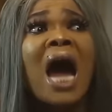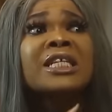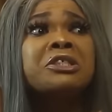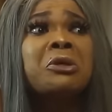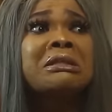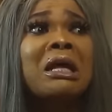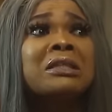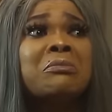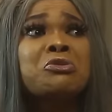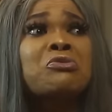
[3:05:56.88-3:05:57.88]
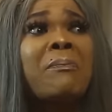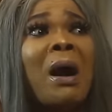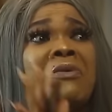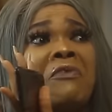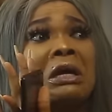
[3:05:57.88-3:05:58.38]
I did not tell them to rape
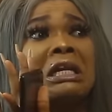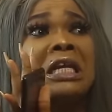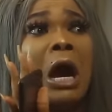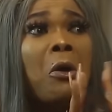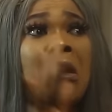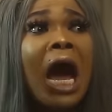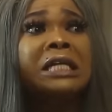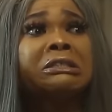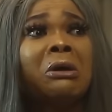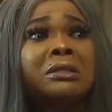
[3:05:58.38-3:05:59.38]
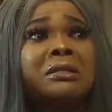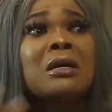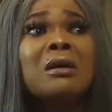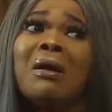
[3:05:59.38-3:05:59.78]
her before killing her. I did not!